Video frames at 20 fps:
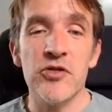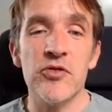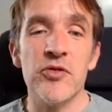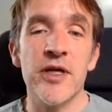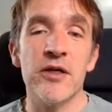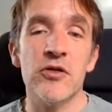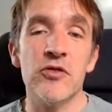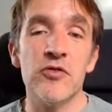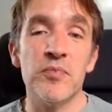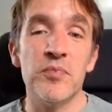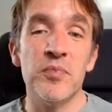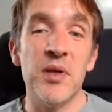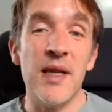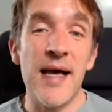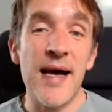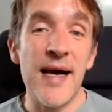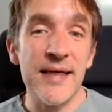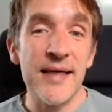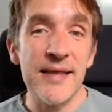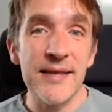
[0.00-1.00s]
You cannot
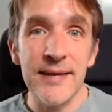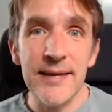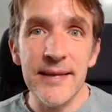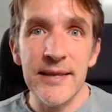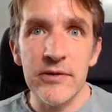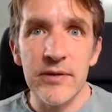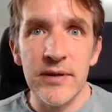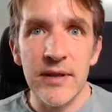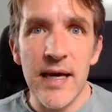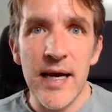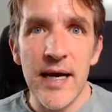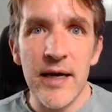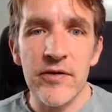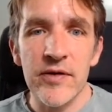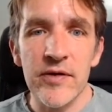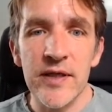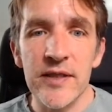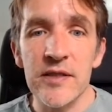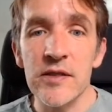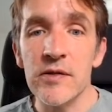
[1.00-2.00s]
blindly rely
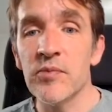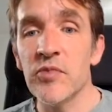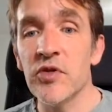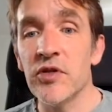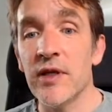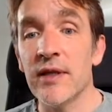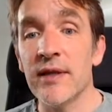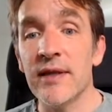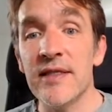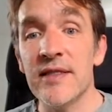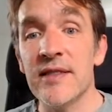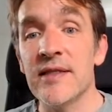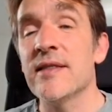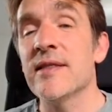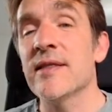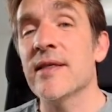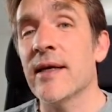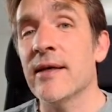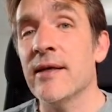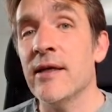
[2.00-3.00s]
on it, but at least
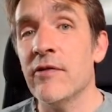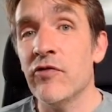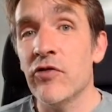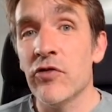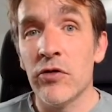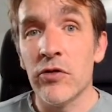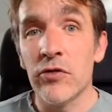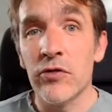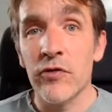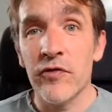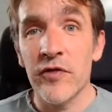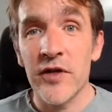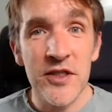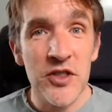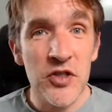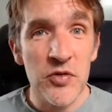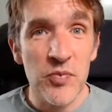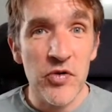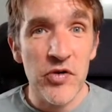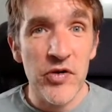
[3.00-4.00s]
this can give you a lot of
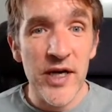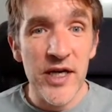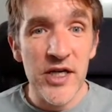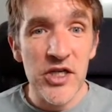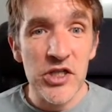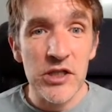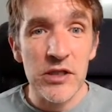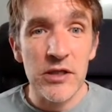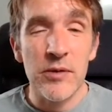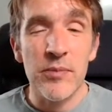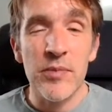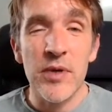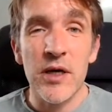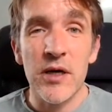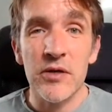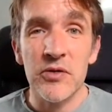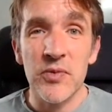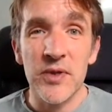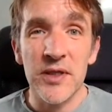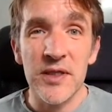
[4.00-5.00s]
inspiration
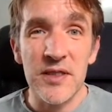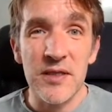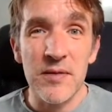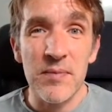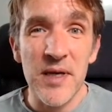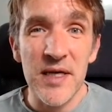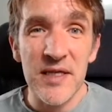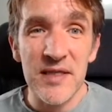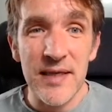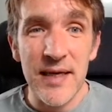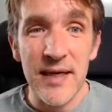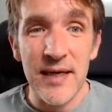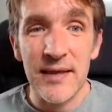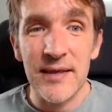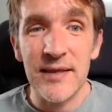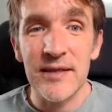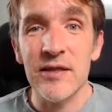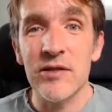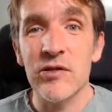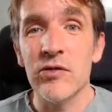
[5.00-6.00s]
about what is the best
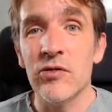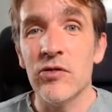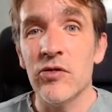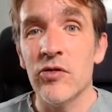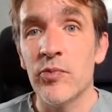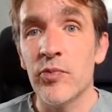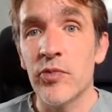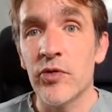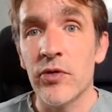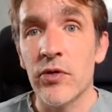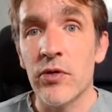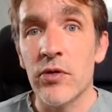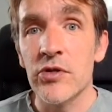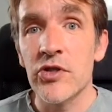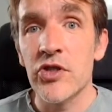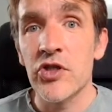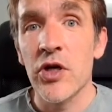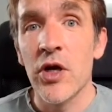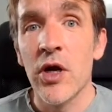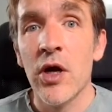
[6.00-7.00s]
analytical
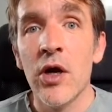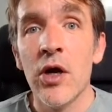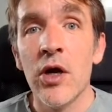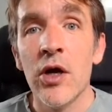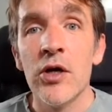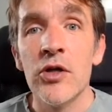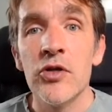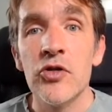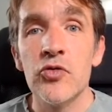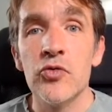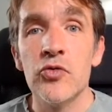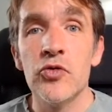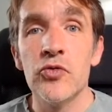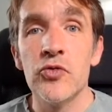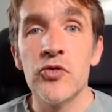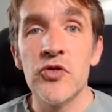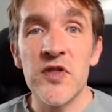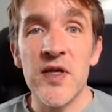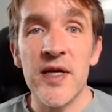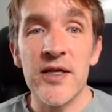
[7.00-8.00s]
approach to do
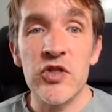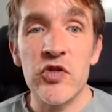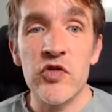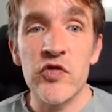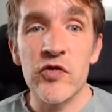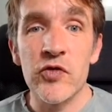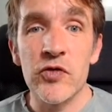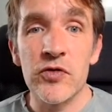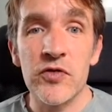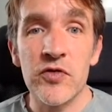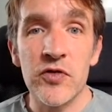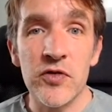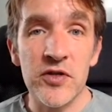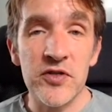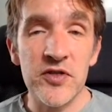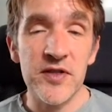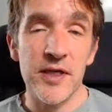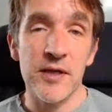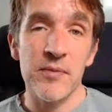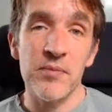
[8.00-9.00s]
sales
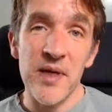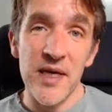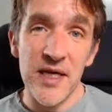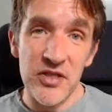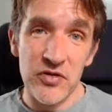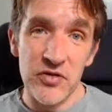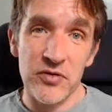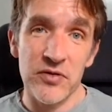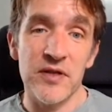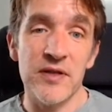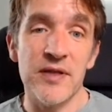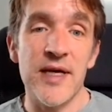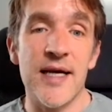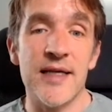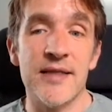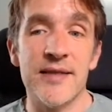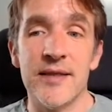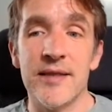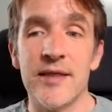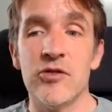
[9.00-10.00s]
forecasting based on the
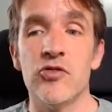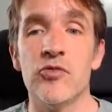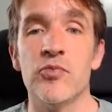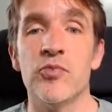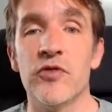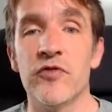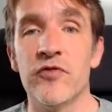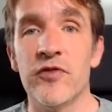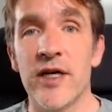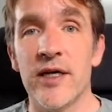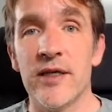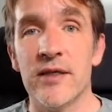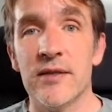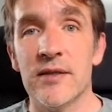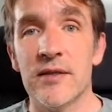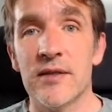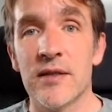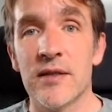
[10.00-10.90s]
data that you provided.